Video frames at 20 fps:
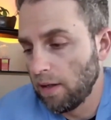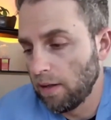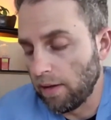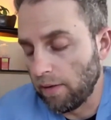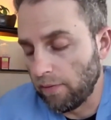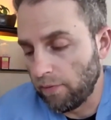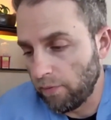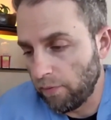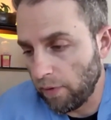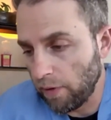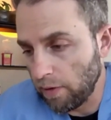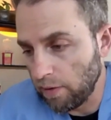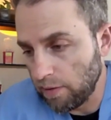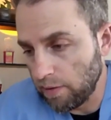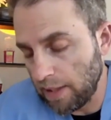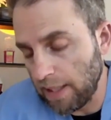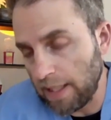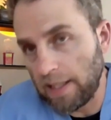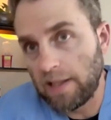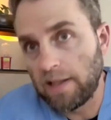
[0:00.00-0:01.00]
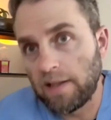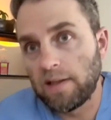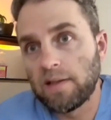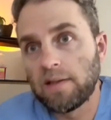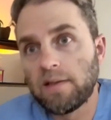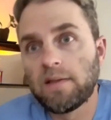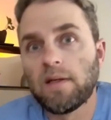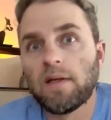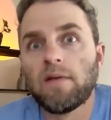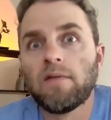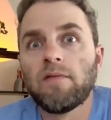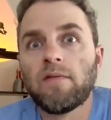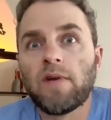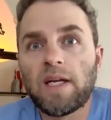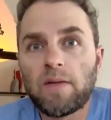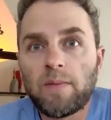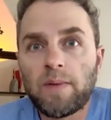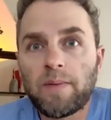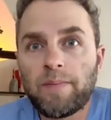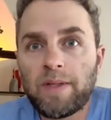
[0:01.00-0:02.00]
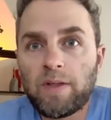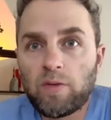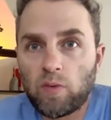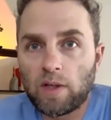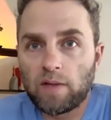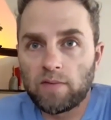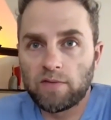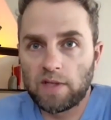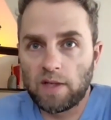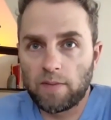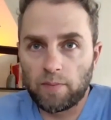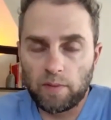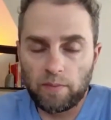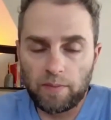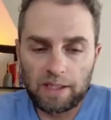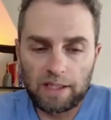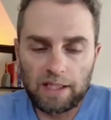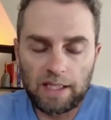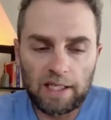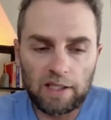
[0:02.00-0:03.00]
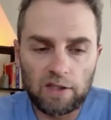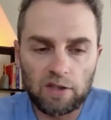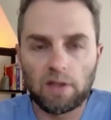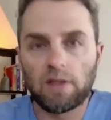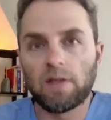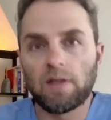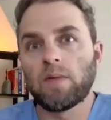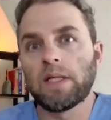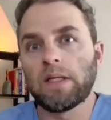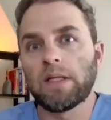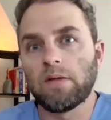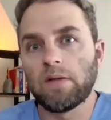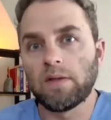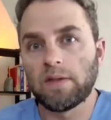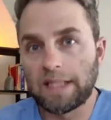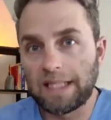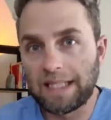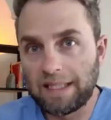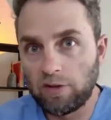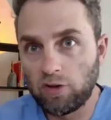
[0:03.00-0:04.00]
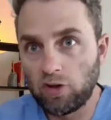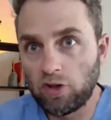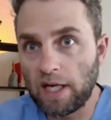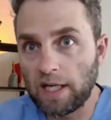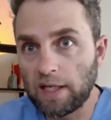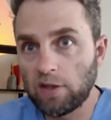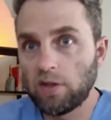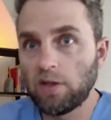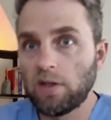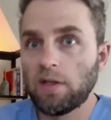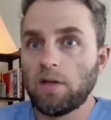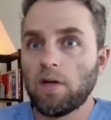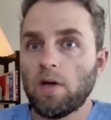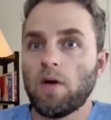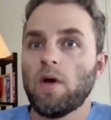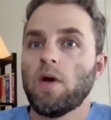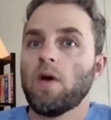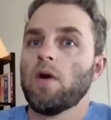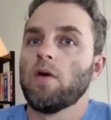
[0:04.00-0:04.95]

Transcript: The first is vitamin B12 supplementation, whether it's an injection,